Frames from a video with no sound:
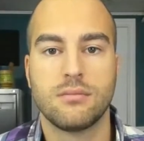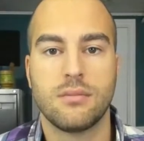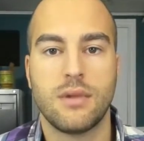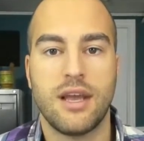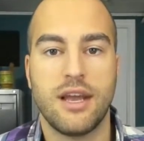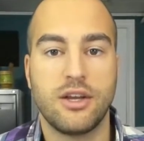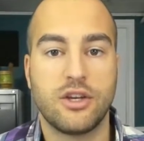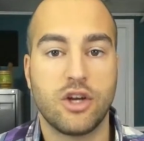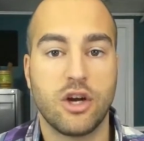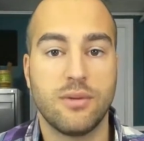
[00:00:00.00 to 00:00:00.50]

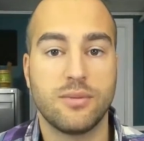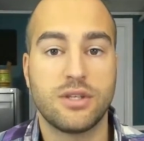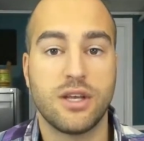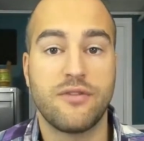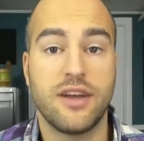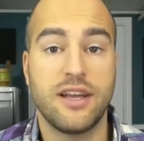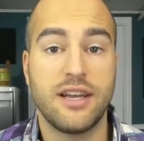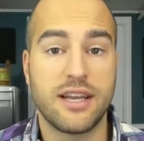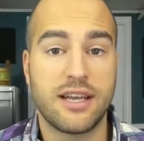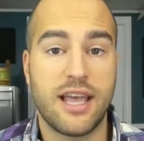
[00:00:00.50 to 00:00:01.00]
In terms of
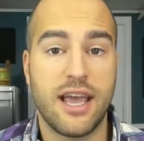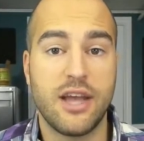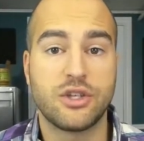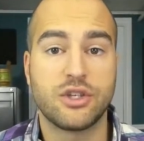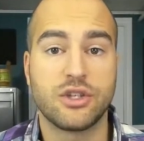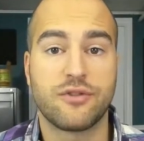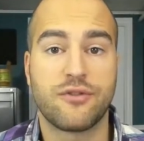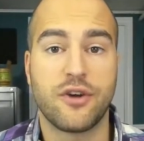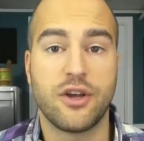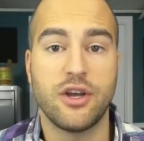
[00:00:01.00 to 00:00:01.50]

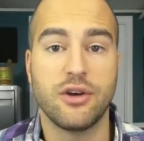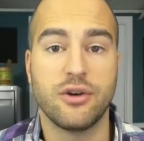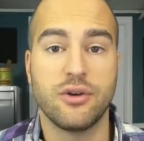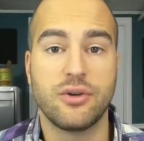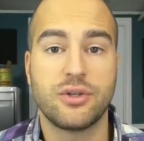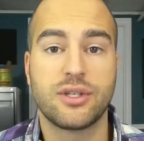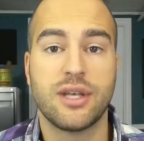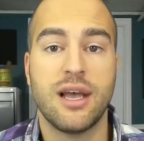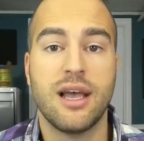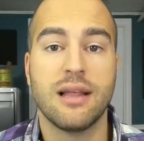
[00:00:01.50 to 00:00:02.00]
indications for
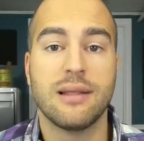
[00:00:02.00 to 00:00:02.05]
use,